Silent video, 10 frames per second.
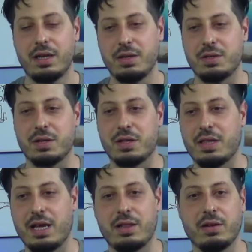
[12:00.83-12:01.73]
Just,
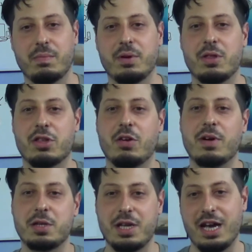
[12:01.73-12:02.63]
they clearly put so
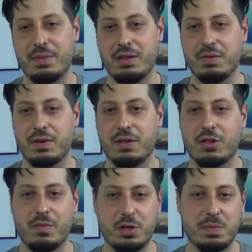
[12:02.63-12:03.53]
much time into it,
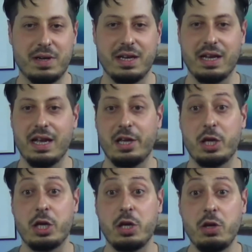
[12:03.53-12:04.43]
so much money,
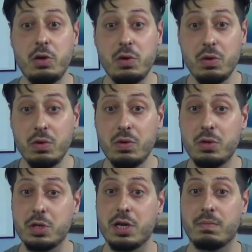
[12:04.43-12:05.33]

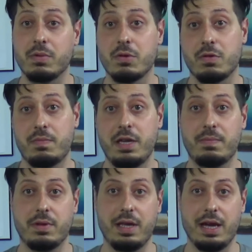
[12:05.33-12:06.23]
huge numbers of
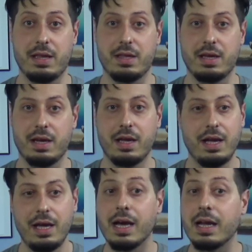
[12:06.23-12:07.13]
people dancing.
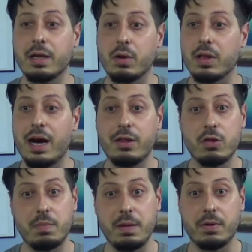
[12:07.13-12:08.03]
And, you know, a lot of
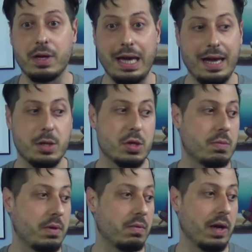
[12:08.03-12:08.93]
those people can't
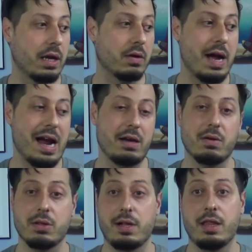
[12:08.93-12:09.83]
just be regular
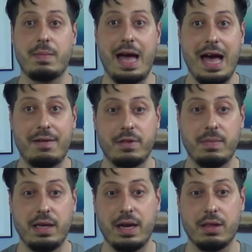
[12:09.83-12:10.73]
actors. A lot of them have to
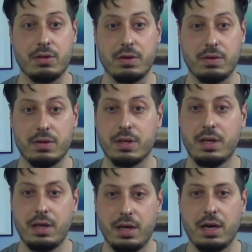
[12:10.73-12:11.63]
be dancers.
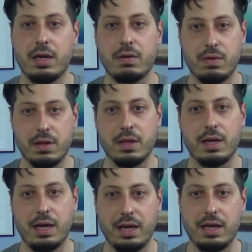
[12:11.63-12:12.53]
And it was
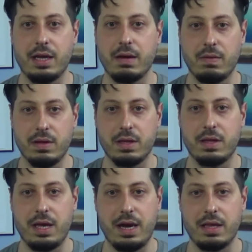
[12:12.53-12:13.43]
like, it was
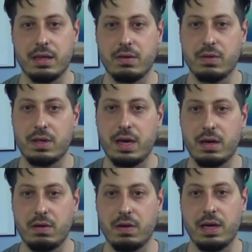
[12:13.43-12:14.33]
intense and it was kind
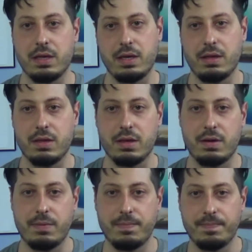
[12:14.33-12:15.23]
of crazy. So